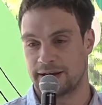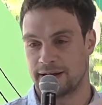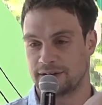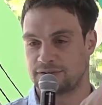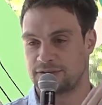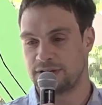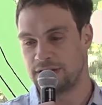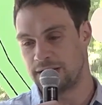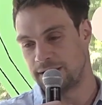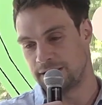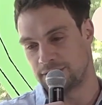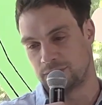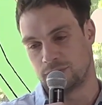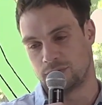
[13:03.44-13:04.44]
I actually
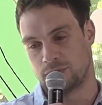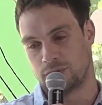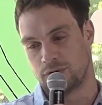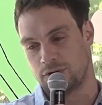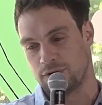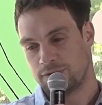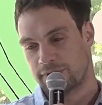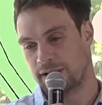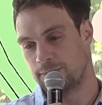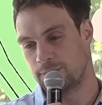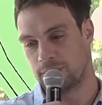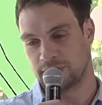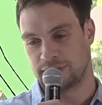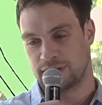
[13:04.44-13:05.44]
like the
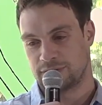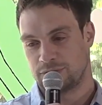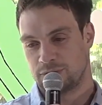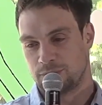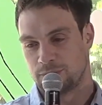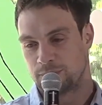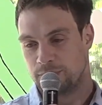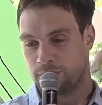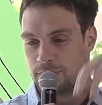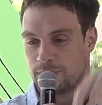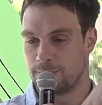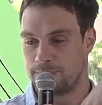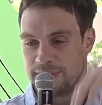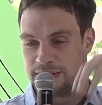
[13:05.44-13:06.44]
framework that, you know,
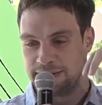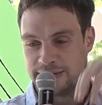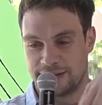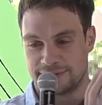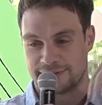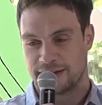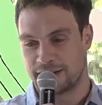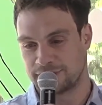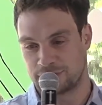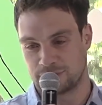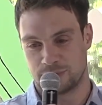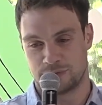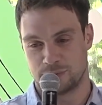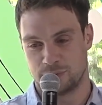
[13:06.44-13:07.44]
Bill Gates has,
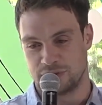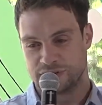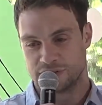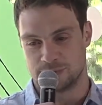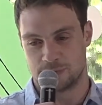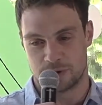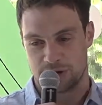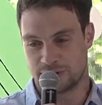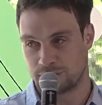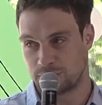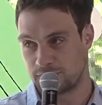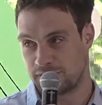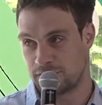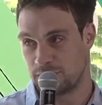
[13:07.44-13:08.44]
which is more or less to
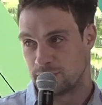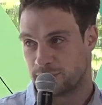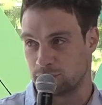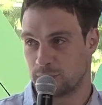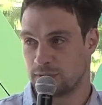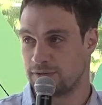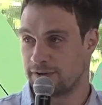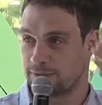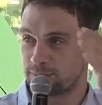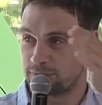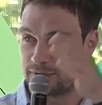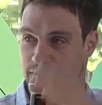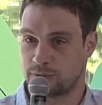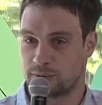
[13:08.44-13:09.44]
say you have
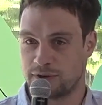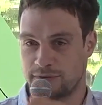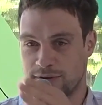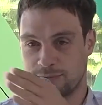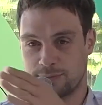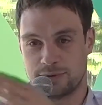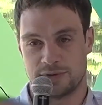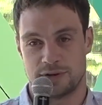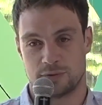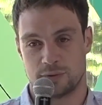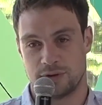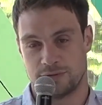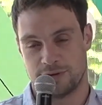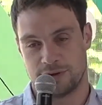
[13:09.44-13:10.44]
25%, 25%,
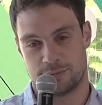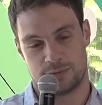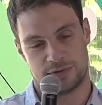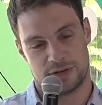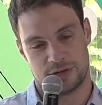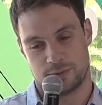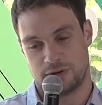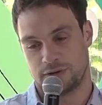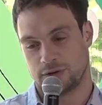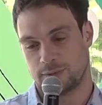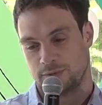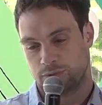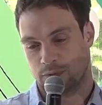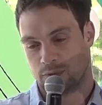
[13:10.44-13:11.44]
25% when it
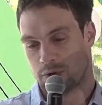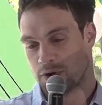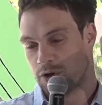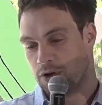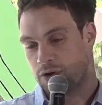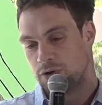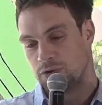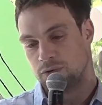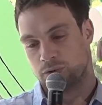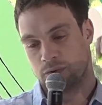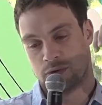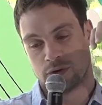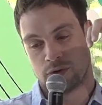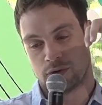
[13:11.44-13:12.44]
comes to, you know,
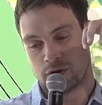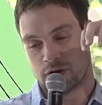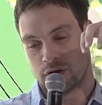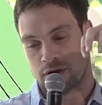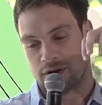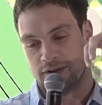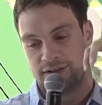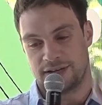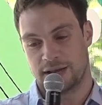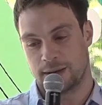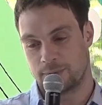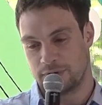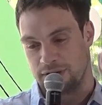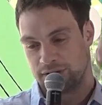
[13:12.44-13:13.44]

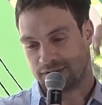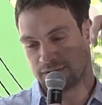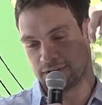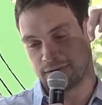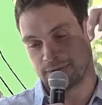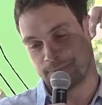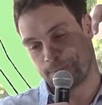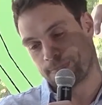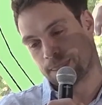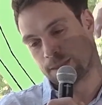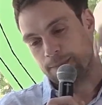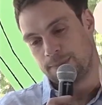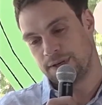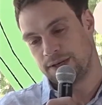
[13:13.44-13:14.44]
decarbonizing
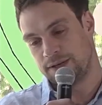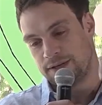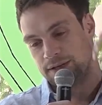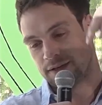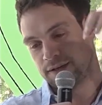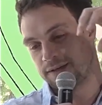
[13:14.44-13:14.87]
building,